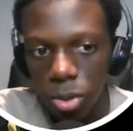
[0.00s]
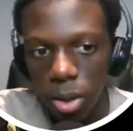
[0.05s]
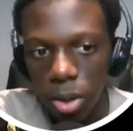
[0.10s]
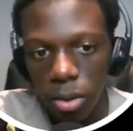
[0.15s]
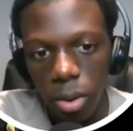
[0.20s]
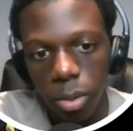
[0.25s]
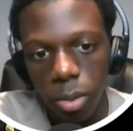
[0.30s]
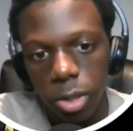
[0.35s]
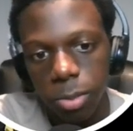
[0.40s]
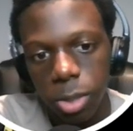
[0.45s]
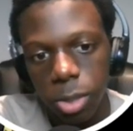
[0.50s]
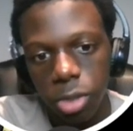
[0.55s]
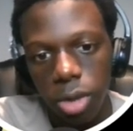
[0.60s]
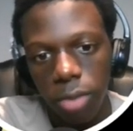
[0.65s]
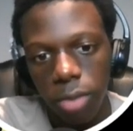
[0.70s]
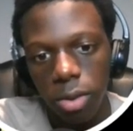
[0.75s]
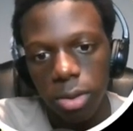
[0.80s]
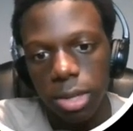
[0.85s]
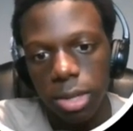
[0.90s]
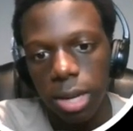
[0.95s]
Do Would you rather always be
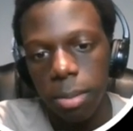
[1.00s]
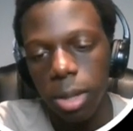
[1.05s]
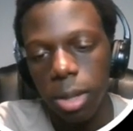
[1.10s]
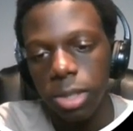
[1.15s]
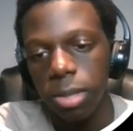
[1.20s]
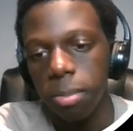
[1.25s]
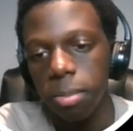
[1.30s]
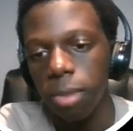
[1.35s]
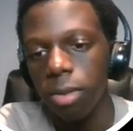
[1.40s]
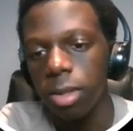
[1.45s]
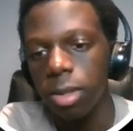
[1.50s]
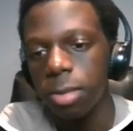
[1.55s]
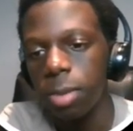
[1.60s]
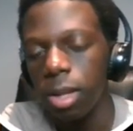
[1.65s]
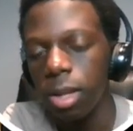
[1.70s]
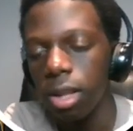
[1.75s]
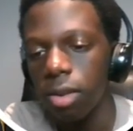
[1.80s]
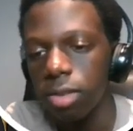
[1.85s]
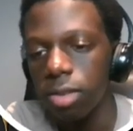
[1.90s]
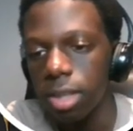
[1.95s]
driving 10 miles above the
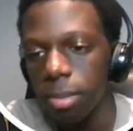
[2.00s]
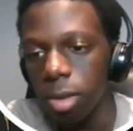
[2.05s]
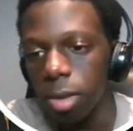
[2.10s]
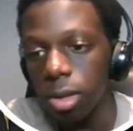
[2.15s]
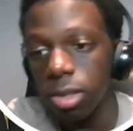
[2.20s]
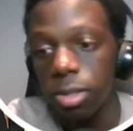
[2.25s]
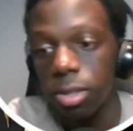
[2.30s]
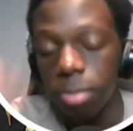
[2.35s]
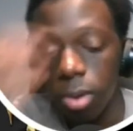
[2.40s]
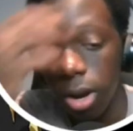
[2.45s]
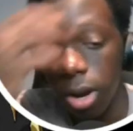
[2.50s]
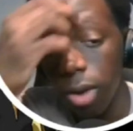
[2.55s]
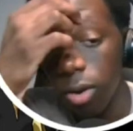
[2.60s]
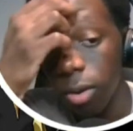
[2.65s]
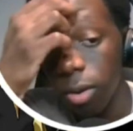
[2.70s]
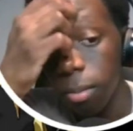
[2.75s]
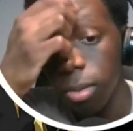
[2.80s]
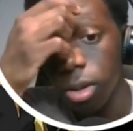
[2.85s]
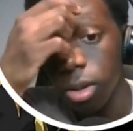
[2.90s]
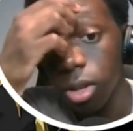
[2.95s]
speed limit or 10 miles per
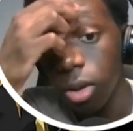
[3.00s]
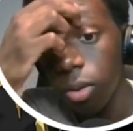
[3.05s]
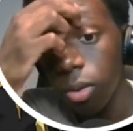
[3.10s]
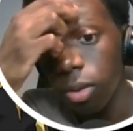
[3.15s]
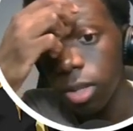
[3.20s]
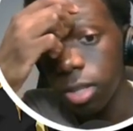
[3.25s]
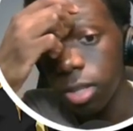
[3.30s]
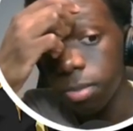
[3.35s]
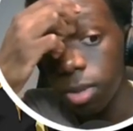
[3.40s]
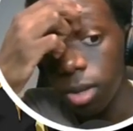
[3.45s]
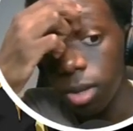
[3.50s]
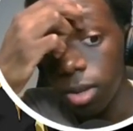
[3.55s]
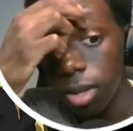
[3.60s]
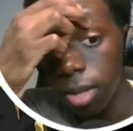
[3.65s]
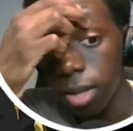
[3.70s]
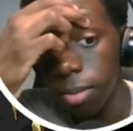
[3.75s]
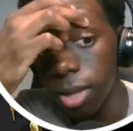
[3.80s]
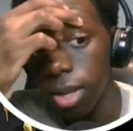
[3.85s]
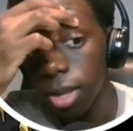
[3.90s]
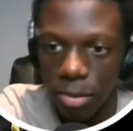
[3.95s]
hour below the speed
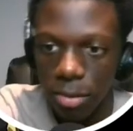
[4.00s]
limit?